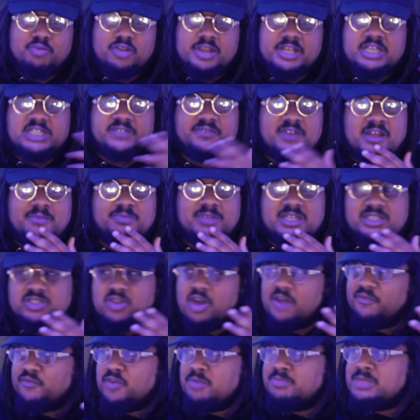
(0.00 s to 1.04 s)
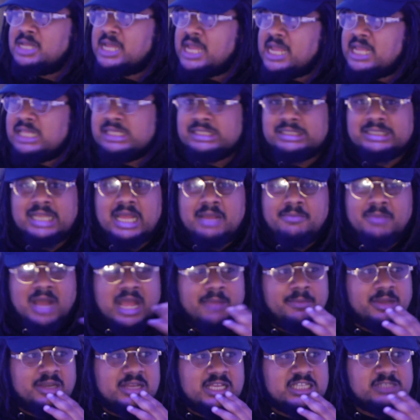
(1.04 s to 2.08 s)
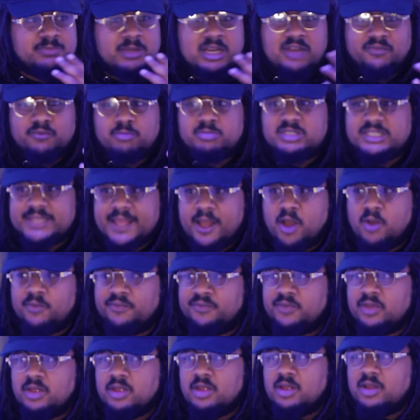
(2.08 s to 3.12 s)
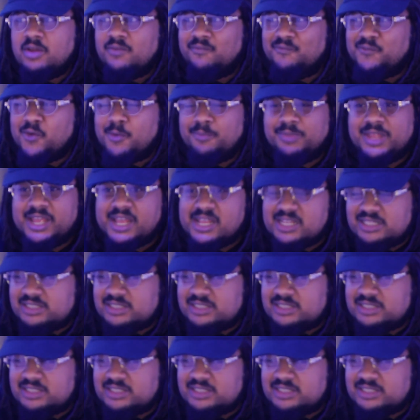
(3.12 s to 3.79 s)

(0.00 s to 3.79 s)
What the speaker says: British, fam. These are from the ends, like, man. These men are from South, from the